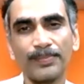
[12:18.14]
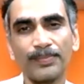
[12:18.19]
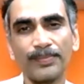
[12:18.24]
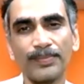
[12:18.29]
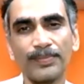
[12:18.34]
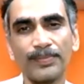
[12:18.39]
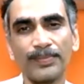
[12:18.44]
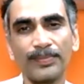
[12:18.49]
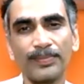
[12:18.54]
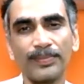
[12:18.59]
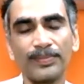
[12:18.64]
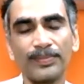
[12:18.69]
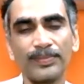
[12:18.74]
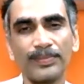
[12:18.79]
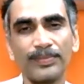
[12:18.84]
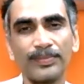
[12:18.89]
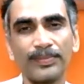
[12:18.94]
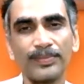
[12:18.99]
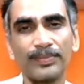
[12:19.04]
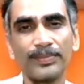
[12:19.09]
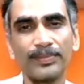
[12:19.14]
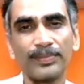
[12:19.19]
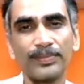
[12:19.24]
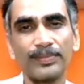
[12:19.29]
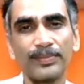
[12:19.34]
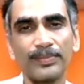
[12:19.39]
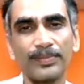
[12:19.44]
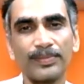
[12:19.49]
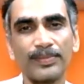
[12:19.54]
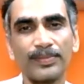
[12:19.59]

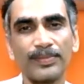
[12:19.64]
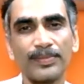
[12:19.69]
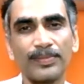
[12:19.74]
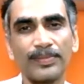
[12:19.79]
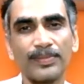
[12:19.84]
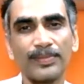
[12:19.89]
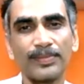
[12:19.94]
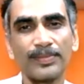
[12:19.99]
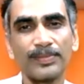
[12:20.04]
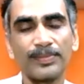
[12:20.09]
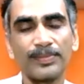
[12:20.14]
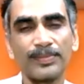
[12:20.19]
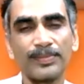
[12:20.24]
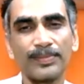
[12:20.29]
[no speech]